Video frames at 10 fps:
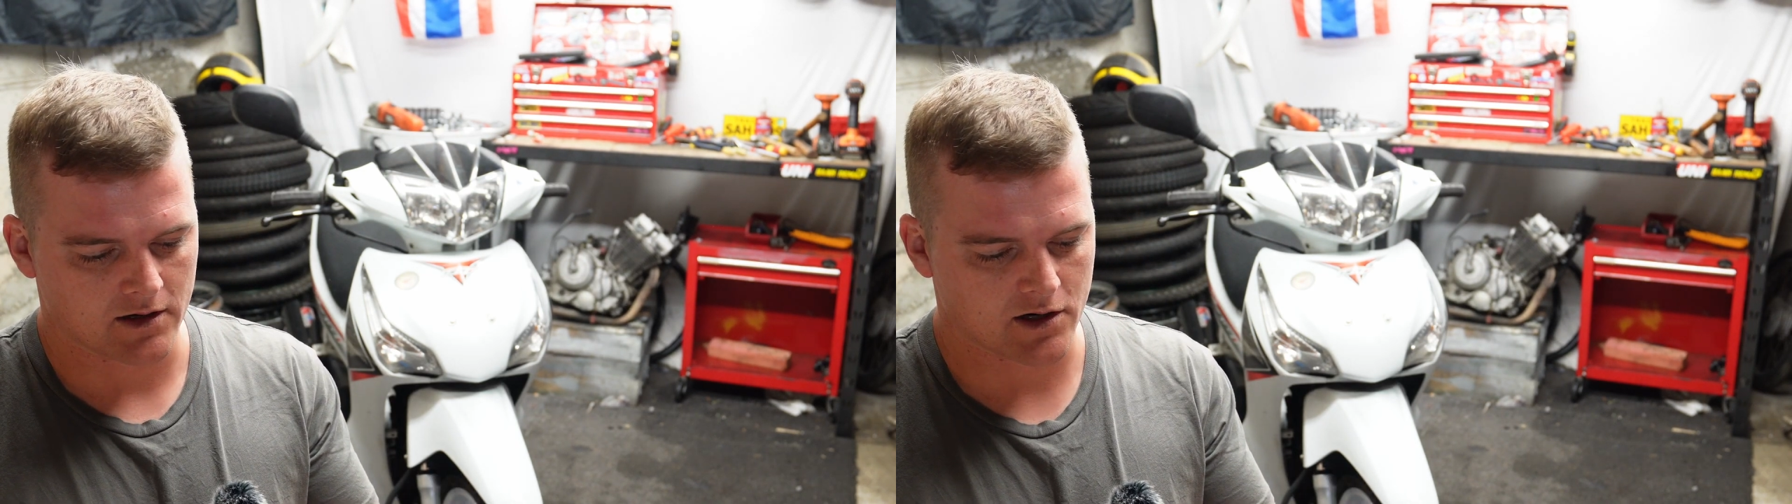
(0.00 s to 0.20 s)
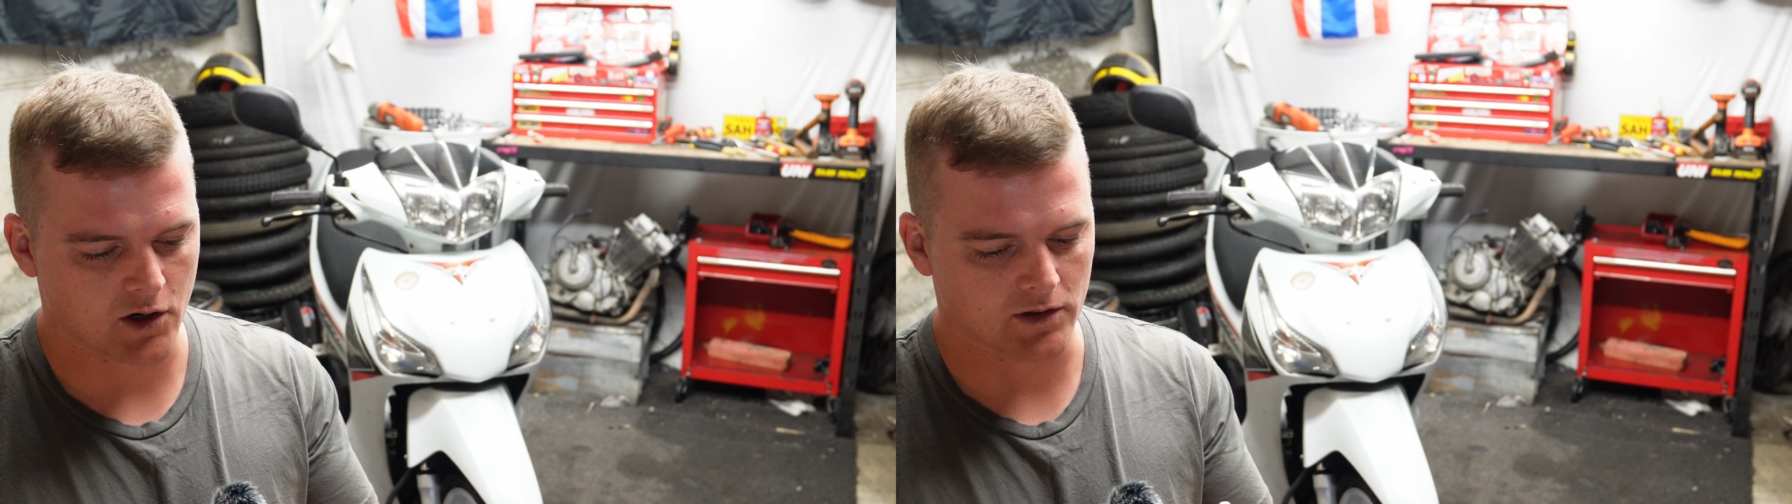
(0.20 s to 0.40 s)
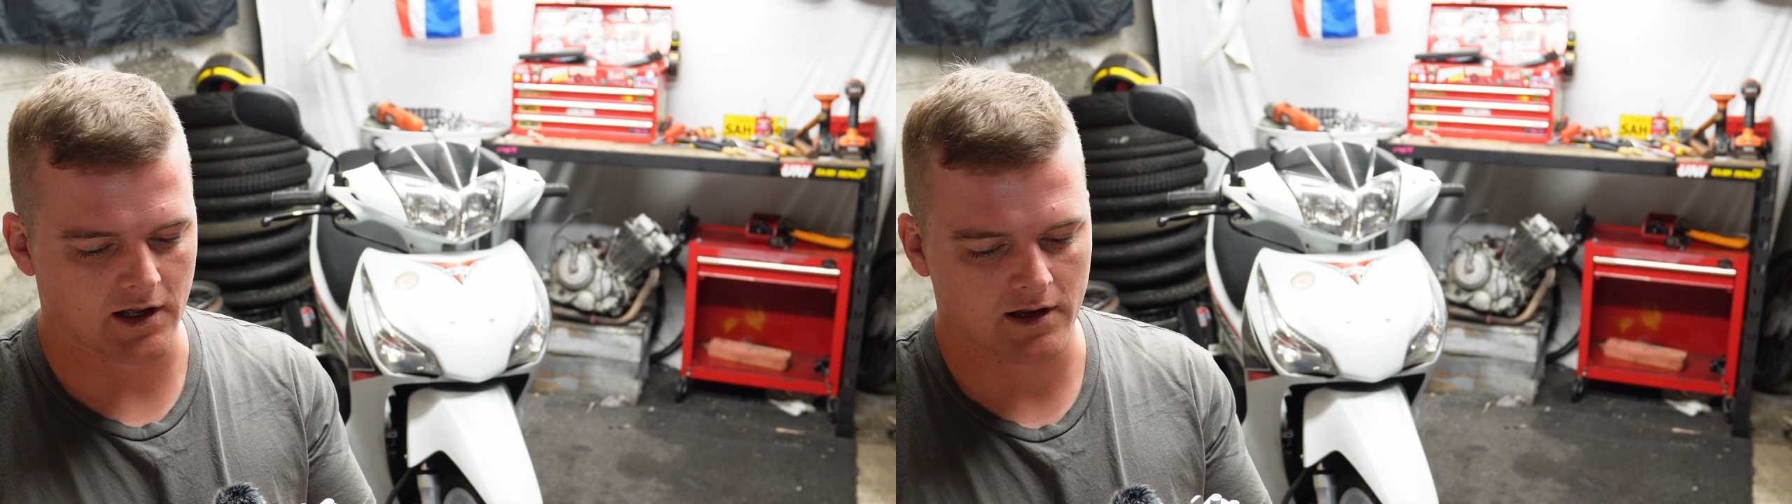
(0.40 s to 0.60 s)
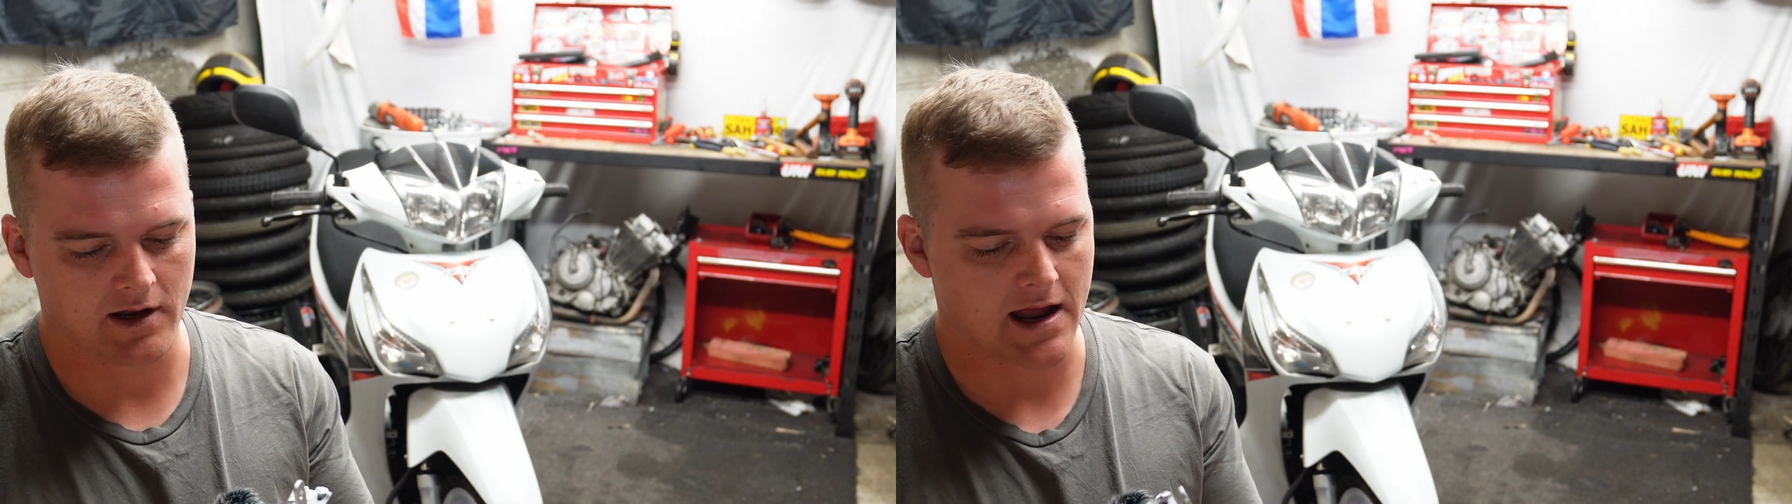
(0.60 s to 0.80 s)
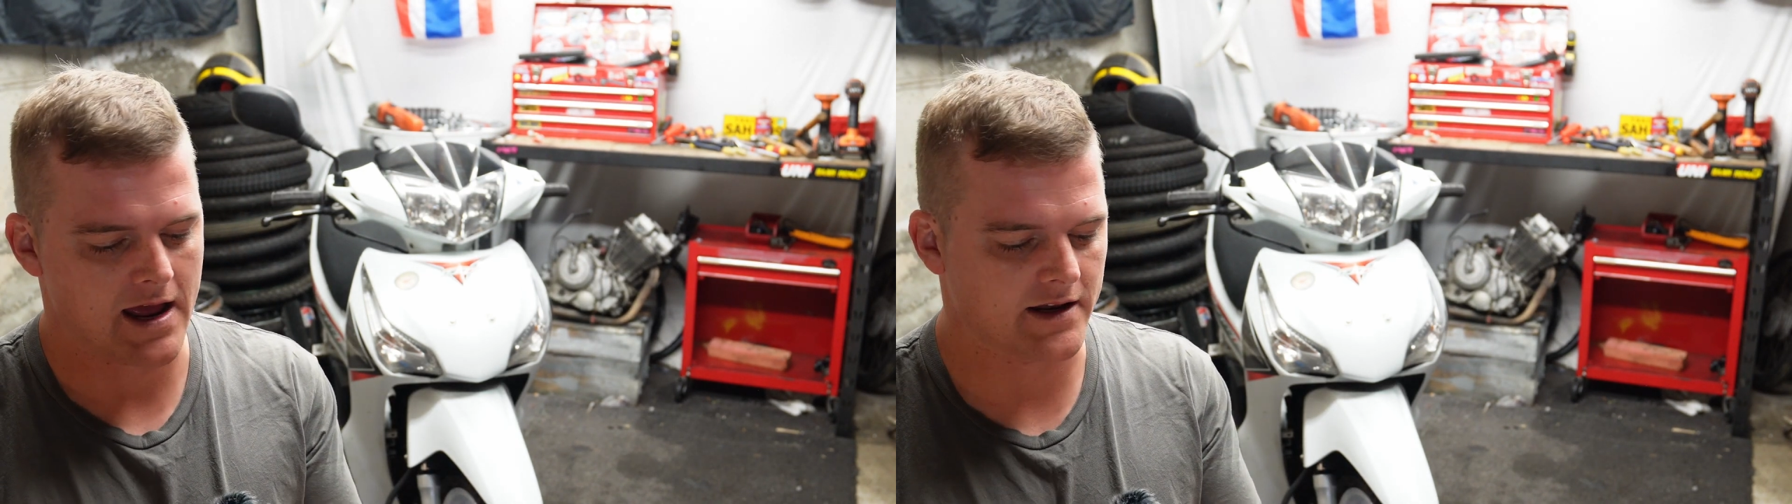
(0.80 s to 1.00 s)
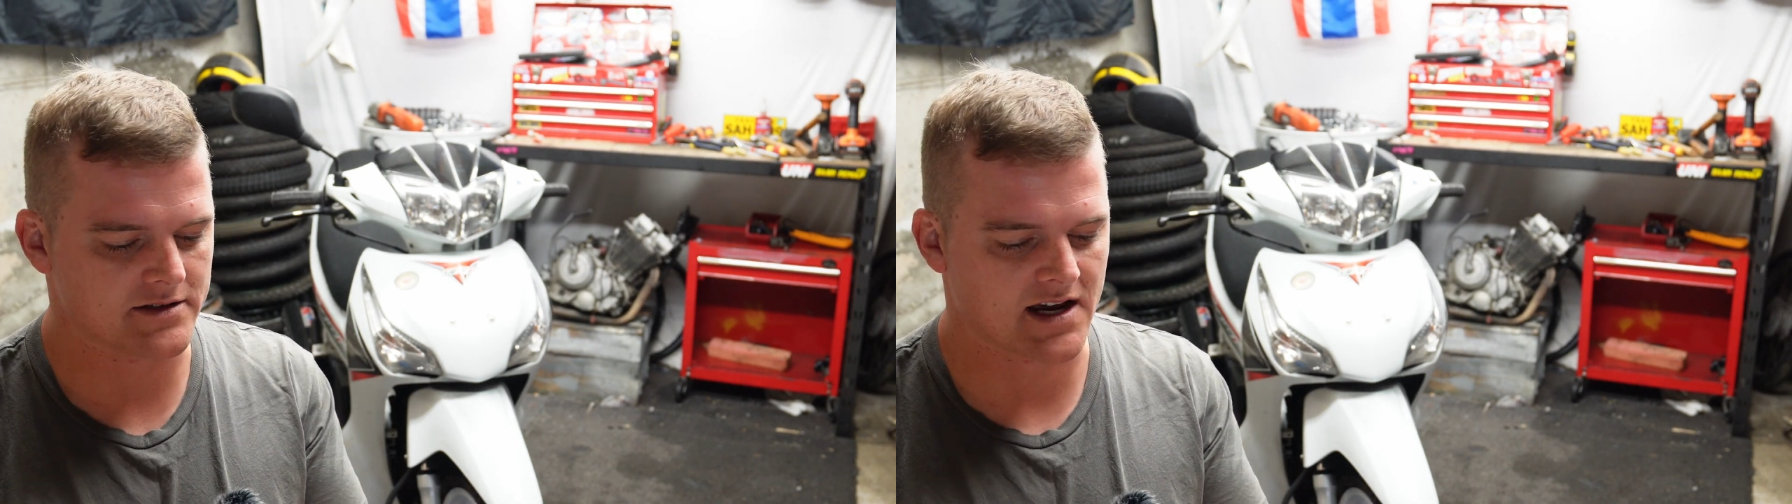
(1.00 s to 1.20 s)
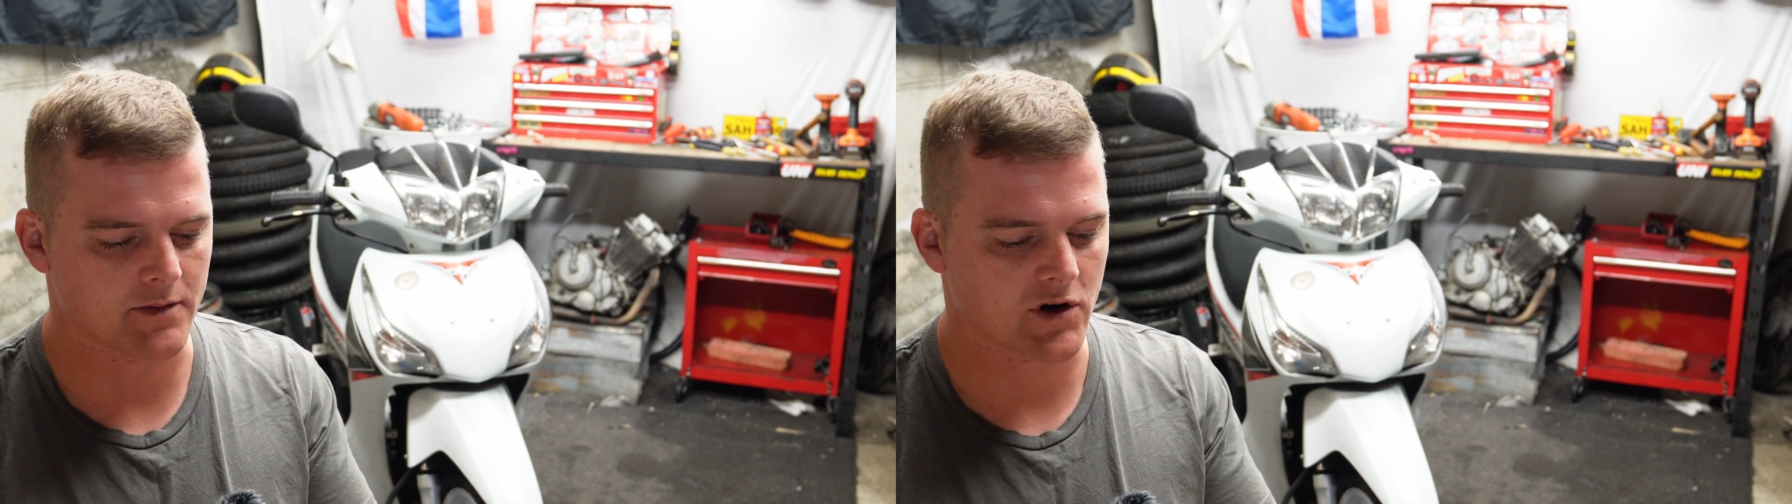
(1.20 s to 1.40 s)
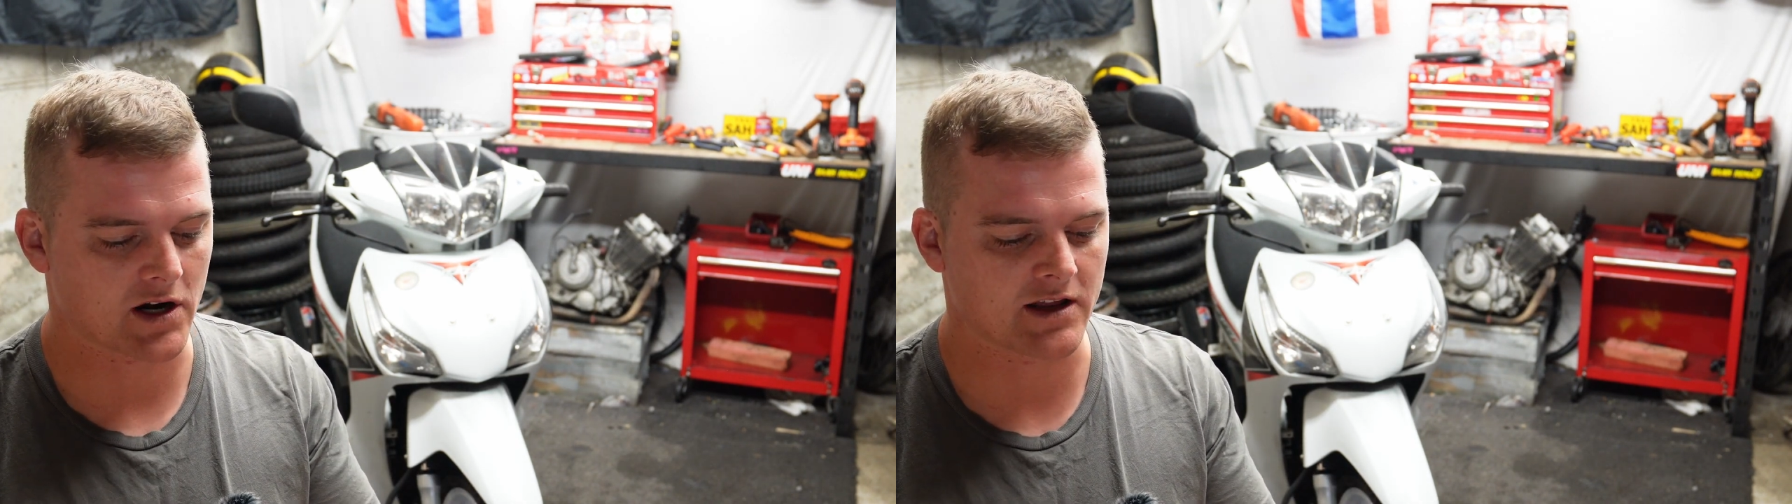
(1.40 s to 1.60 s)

cooler and kind of